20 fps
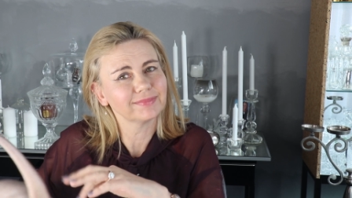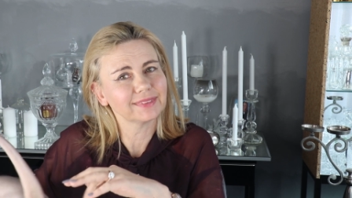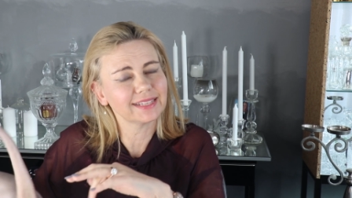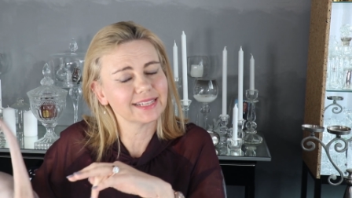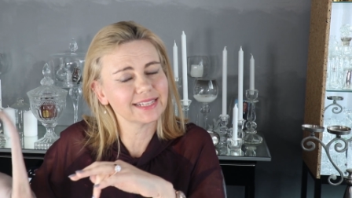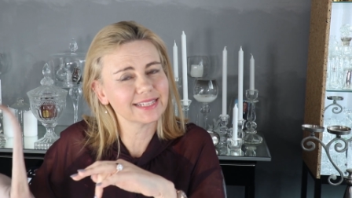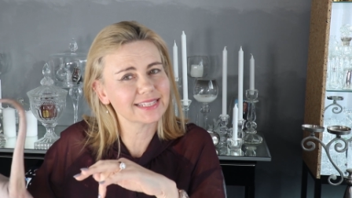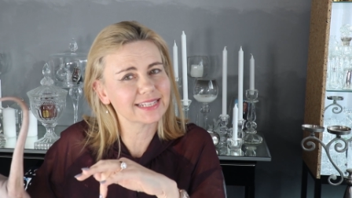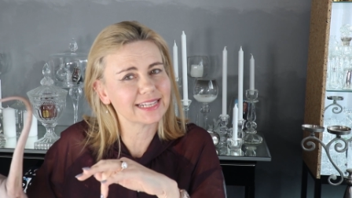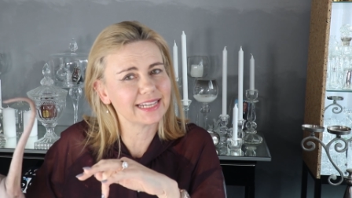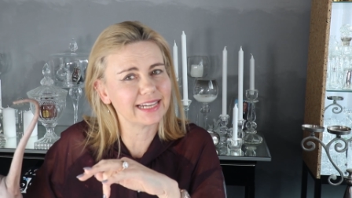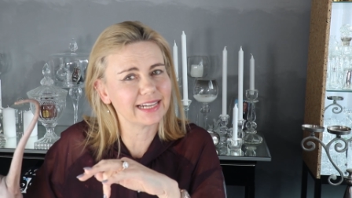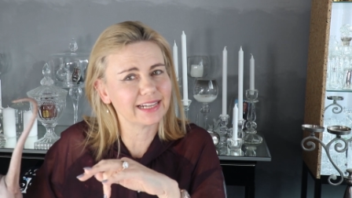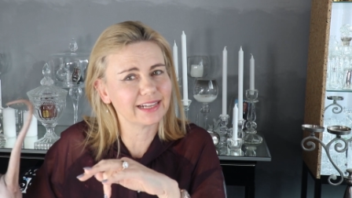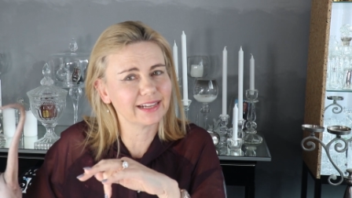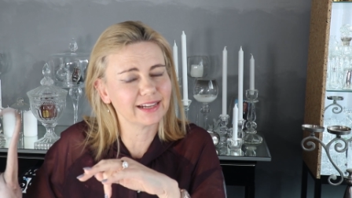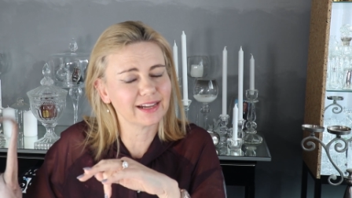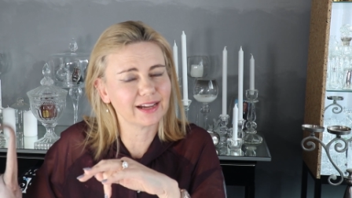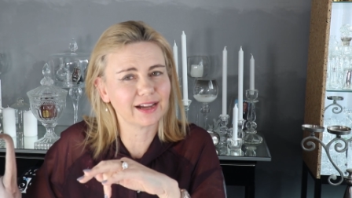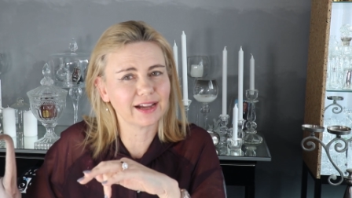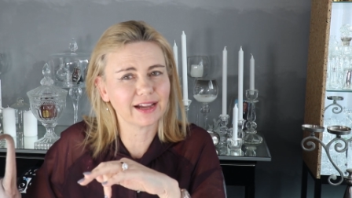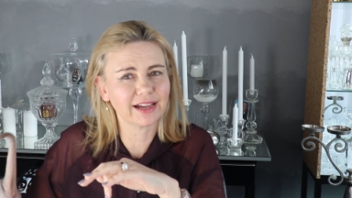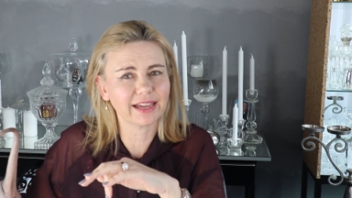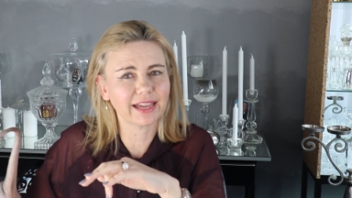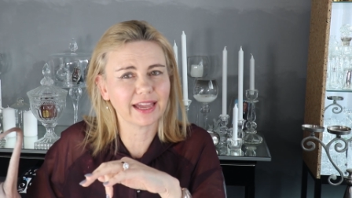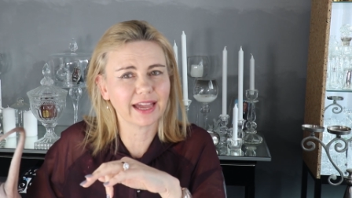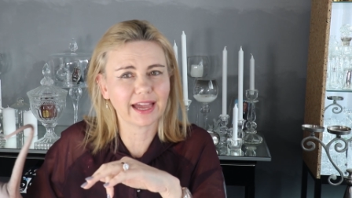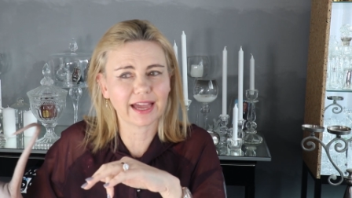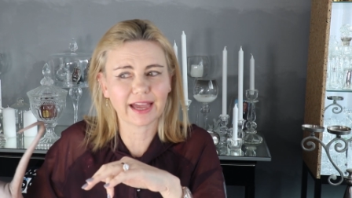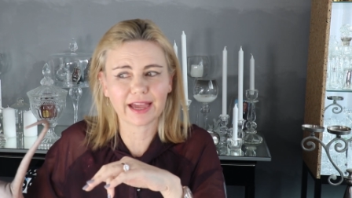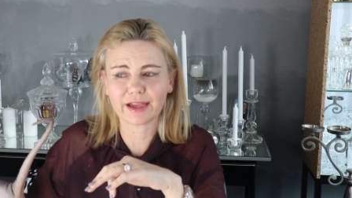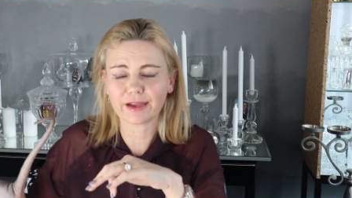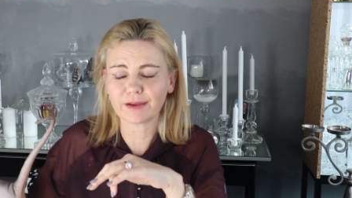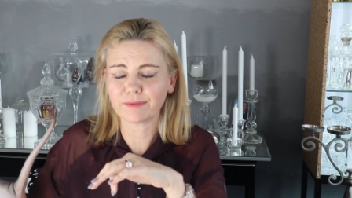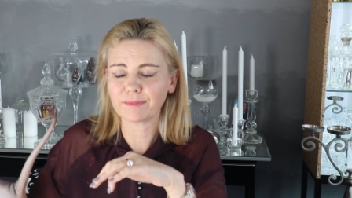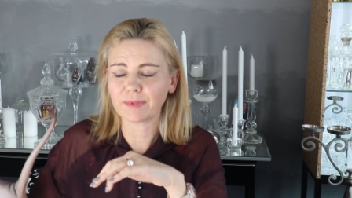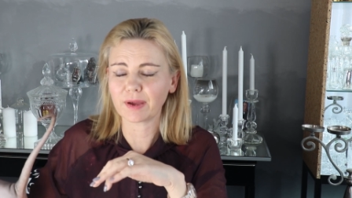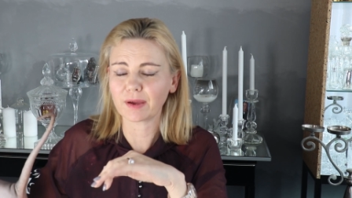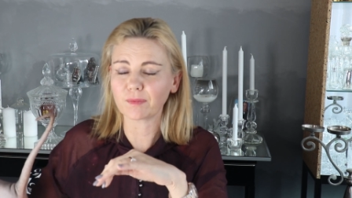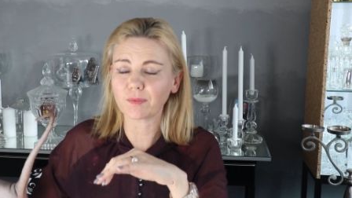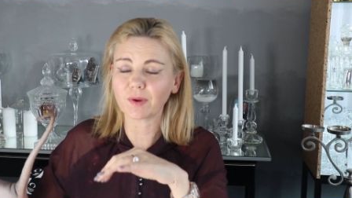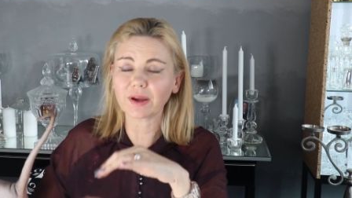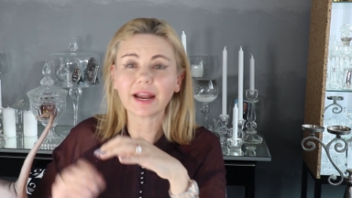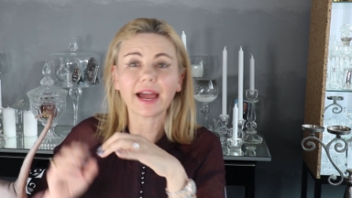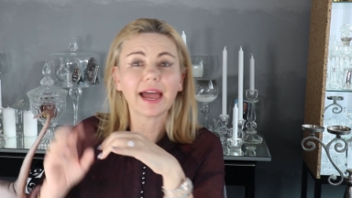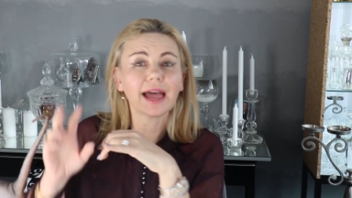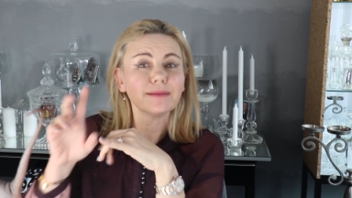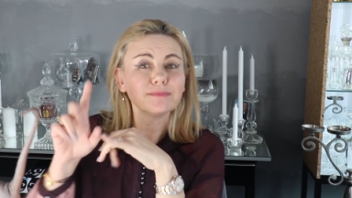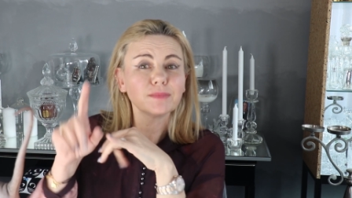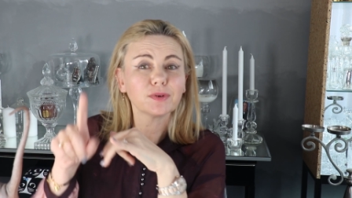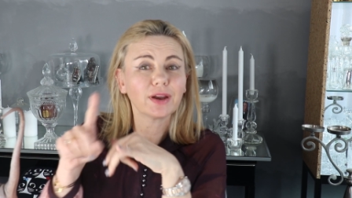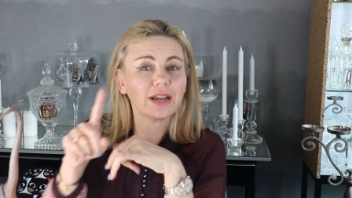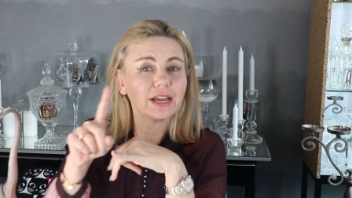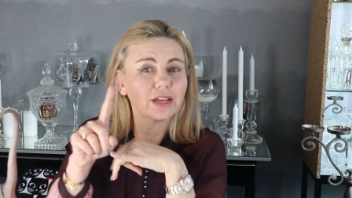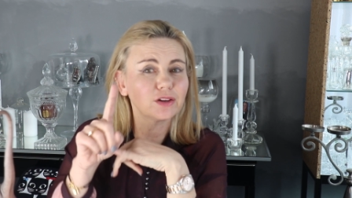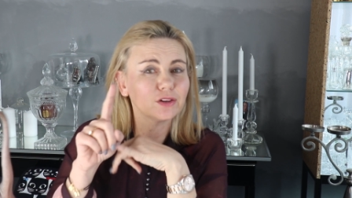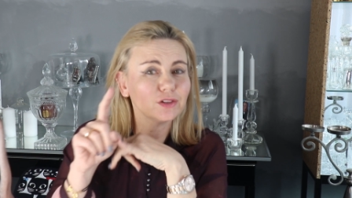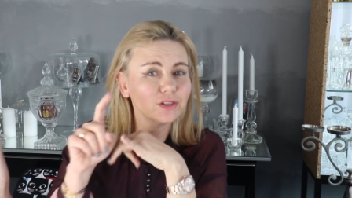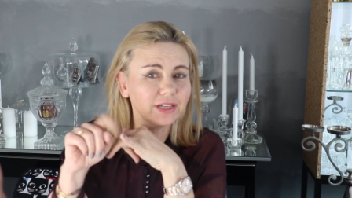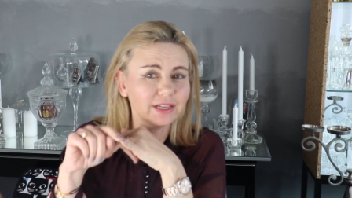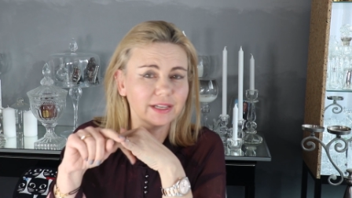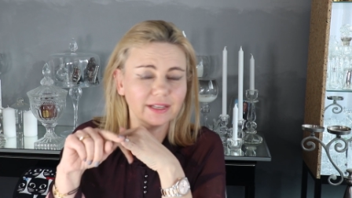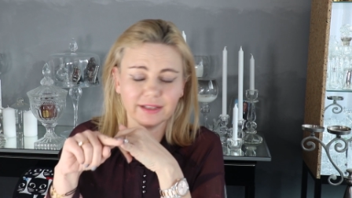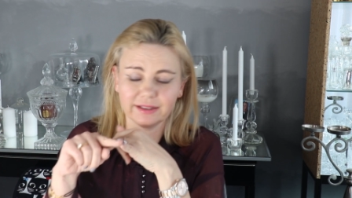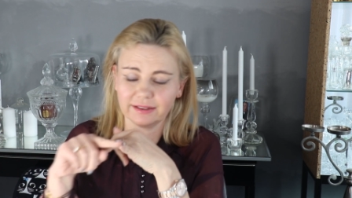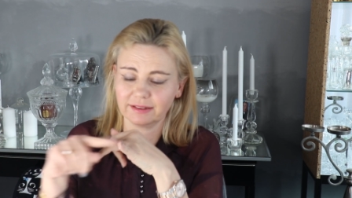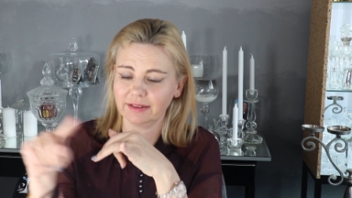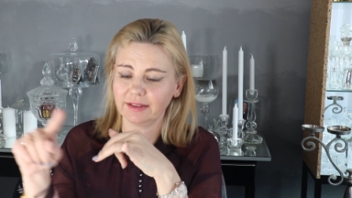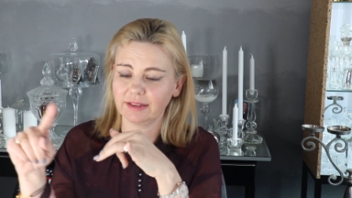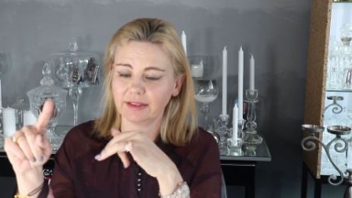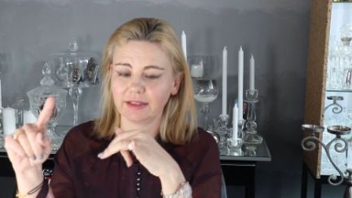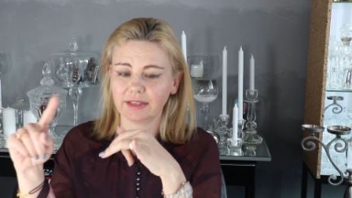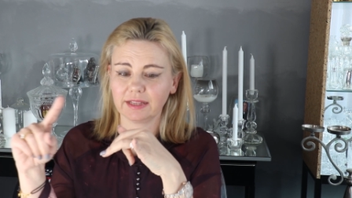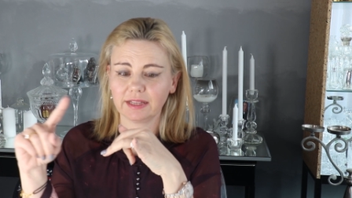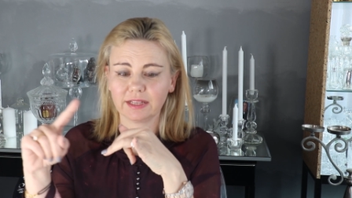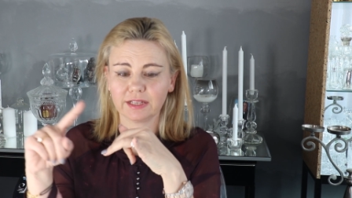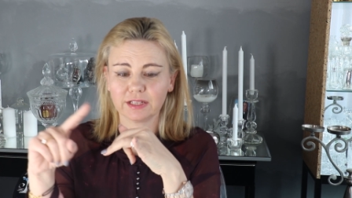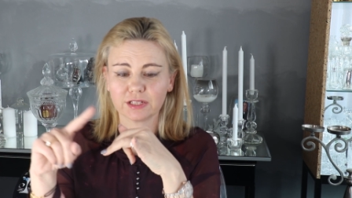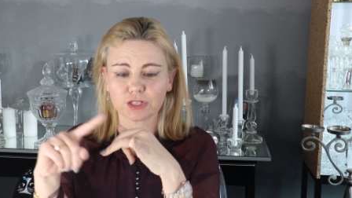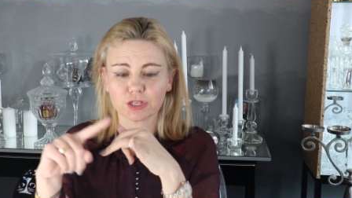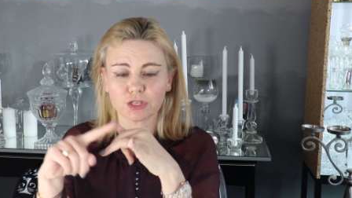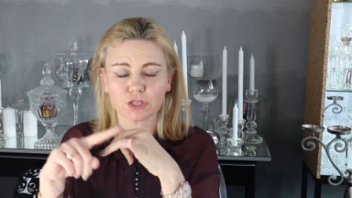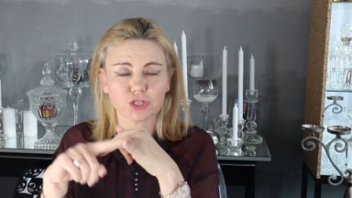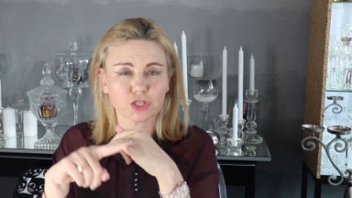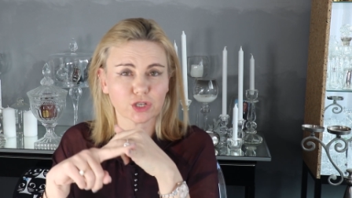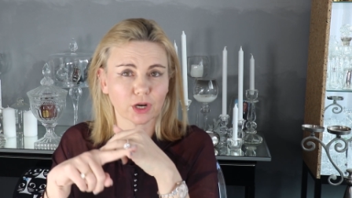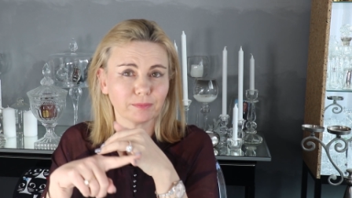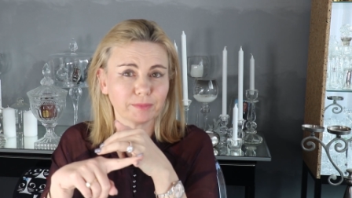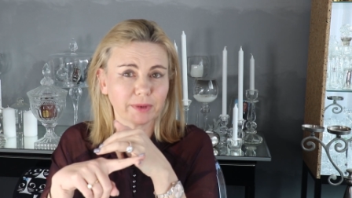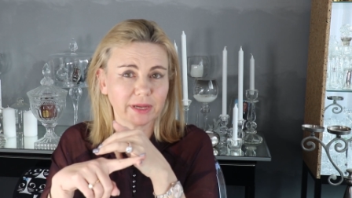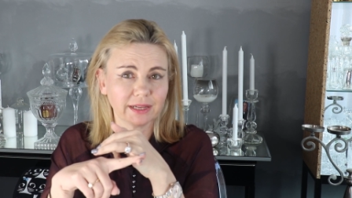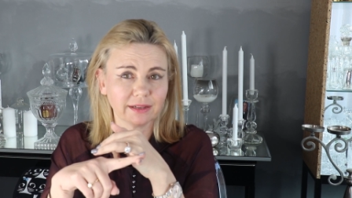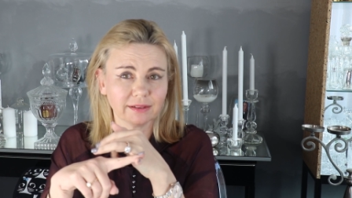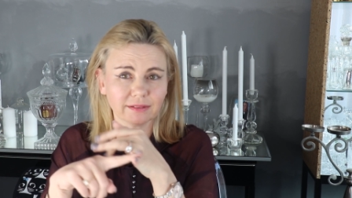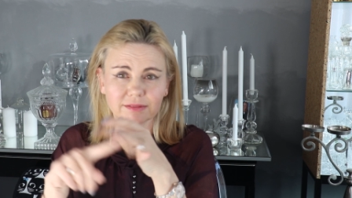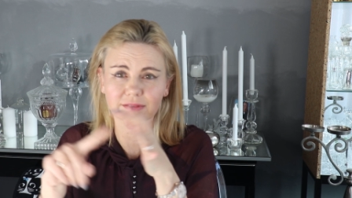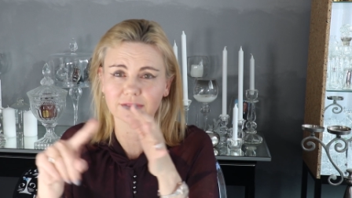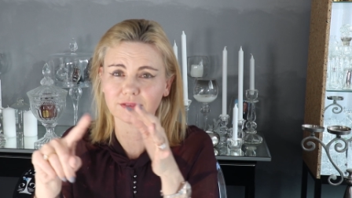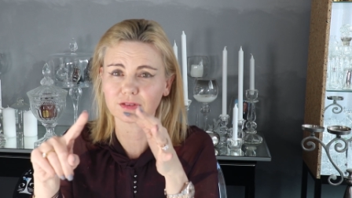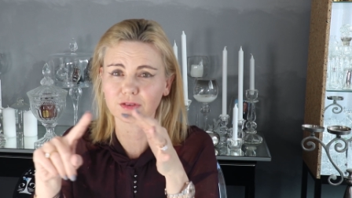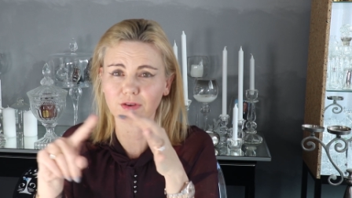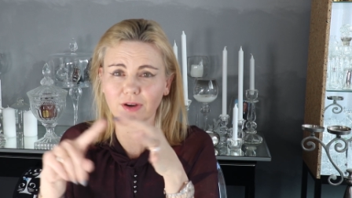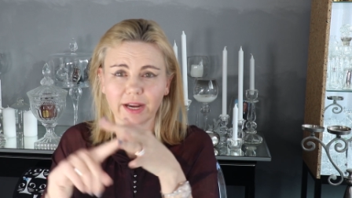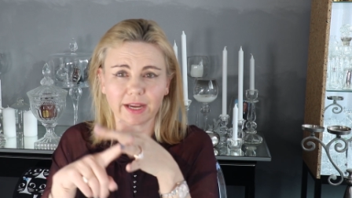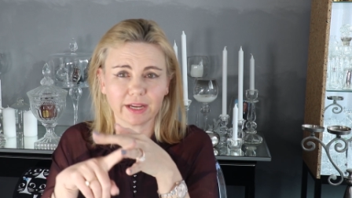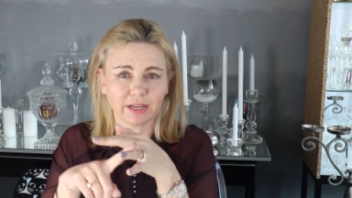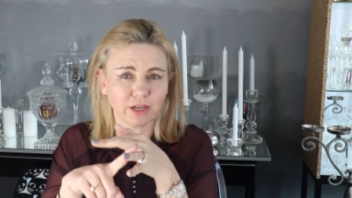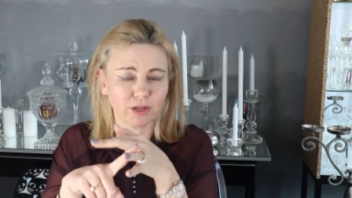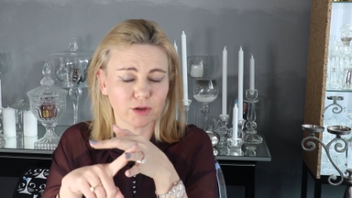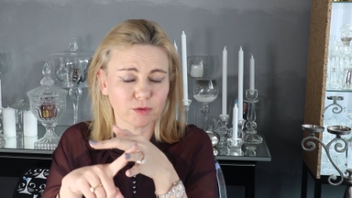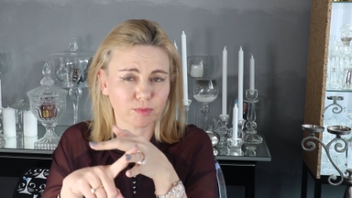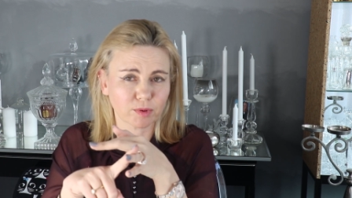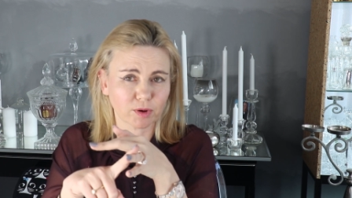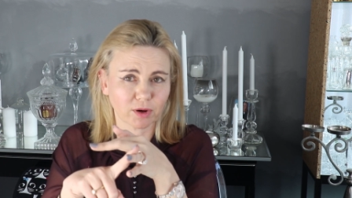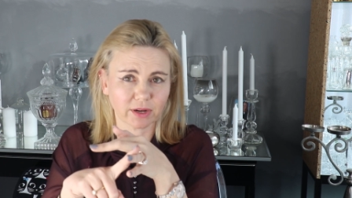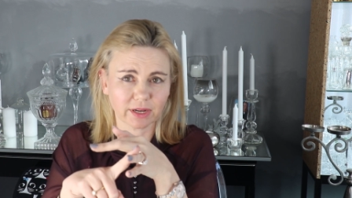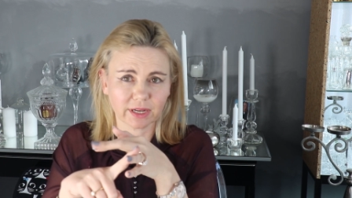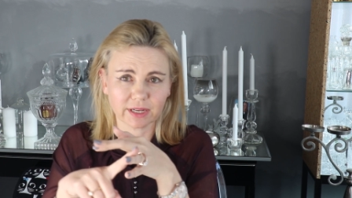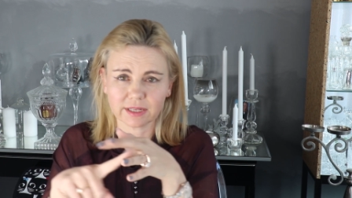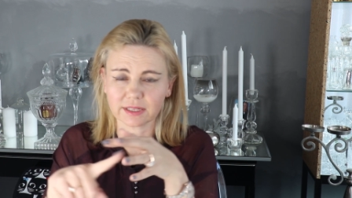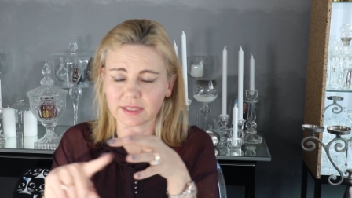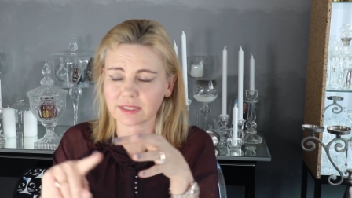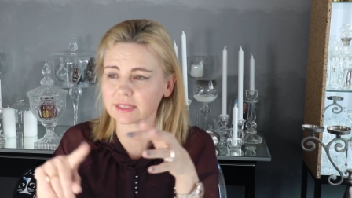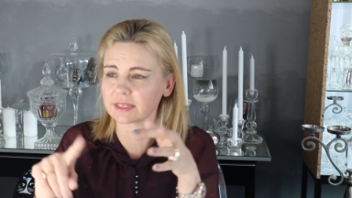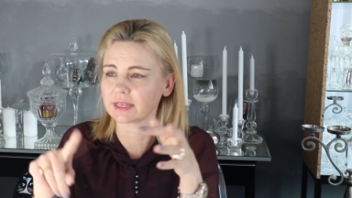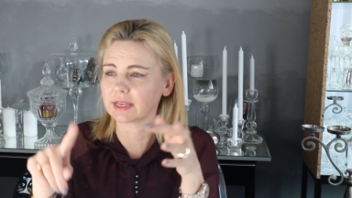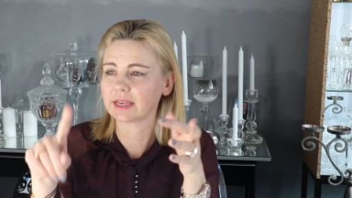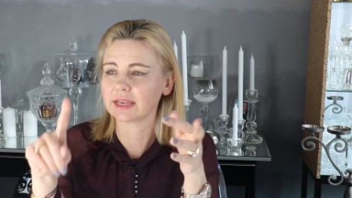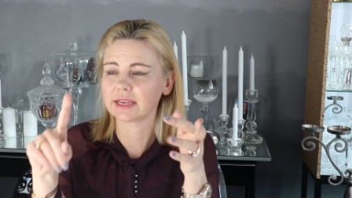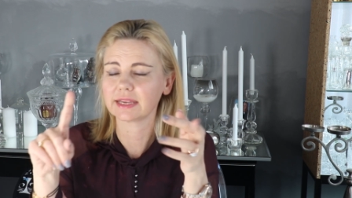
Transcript: this year I am, what I am really good in is shopping, trying new products,